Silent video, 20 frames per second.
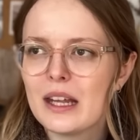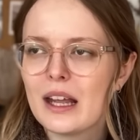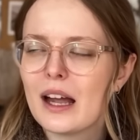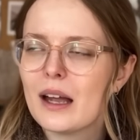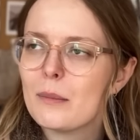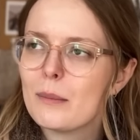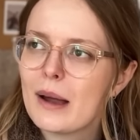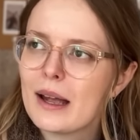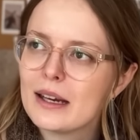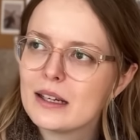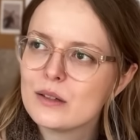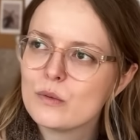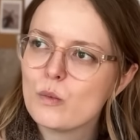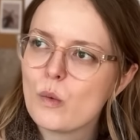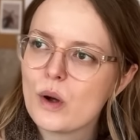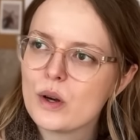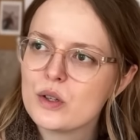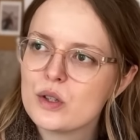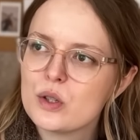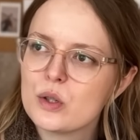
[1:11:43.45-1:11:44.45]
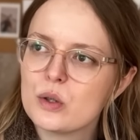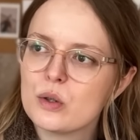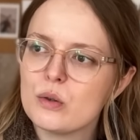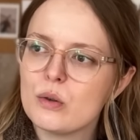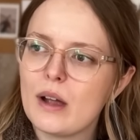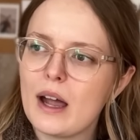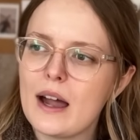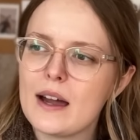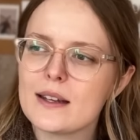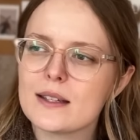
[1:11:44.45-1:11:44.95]
I might want to
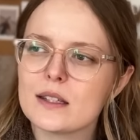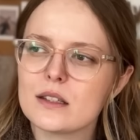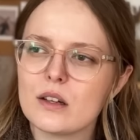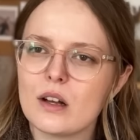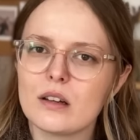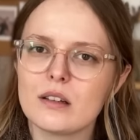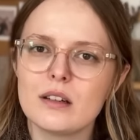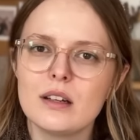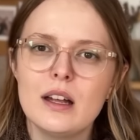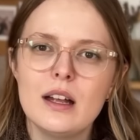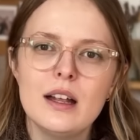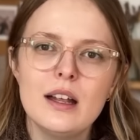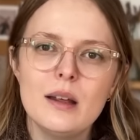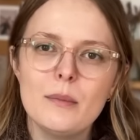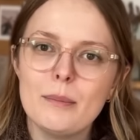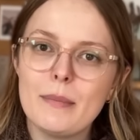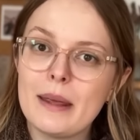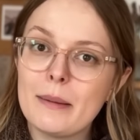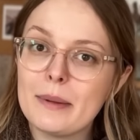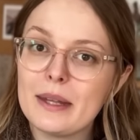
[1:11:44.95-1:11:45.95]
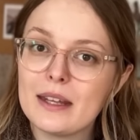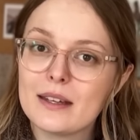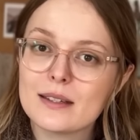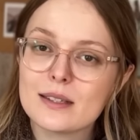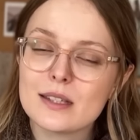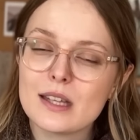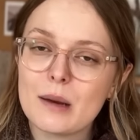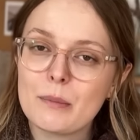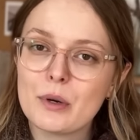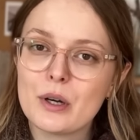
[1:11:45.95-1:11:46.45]
cast on maybe a
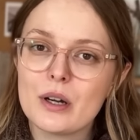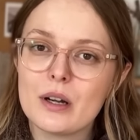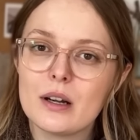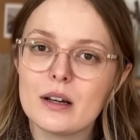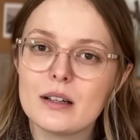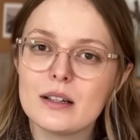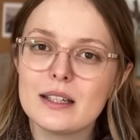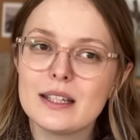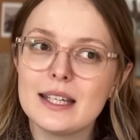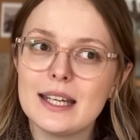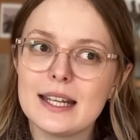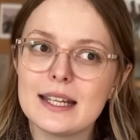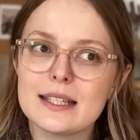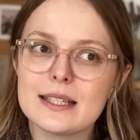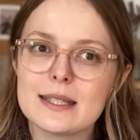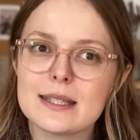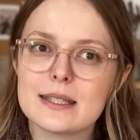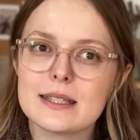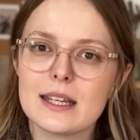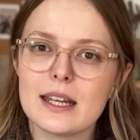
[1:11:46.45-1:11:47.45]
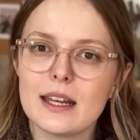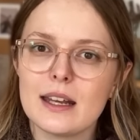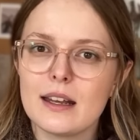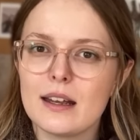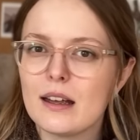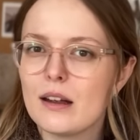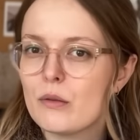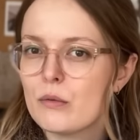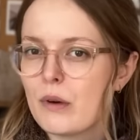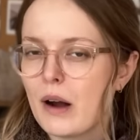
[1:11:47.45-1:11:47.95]
summer knit
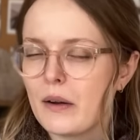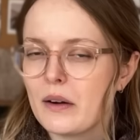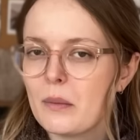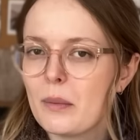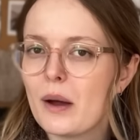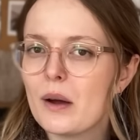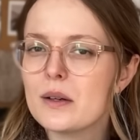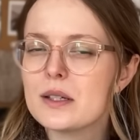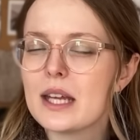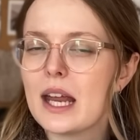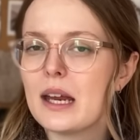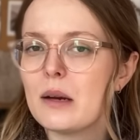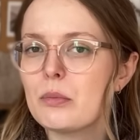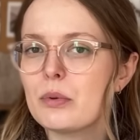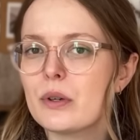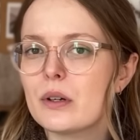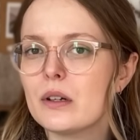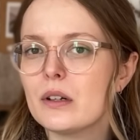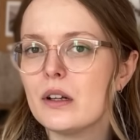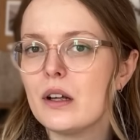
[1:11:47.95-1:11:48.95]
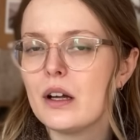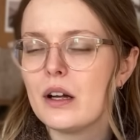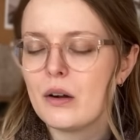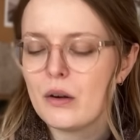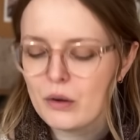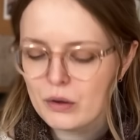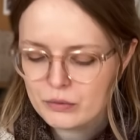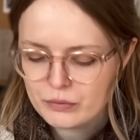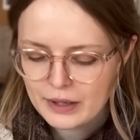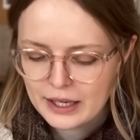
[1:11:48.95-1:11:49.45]
around about April
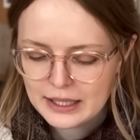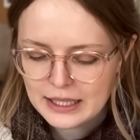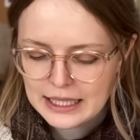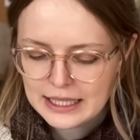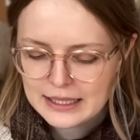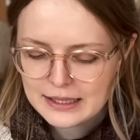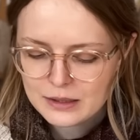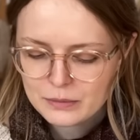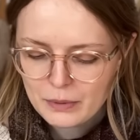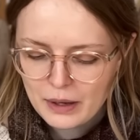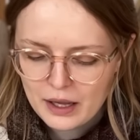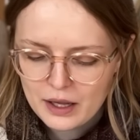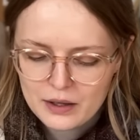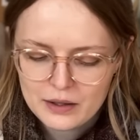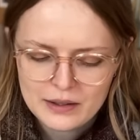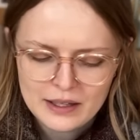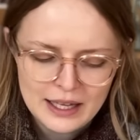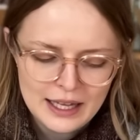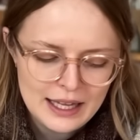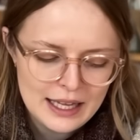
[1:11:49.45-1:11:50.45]
already as well.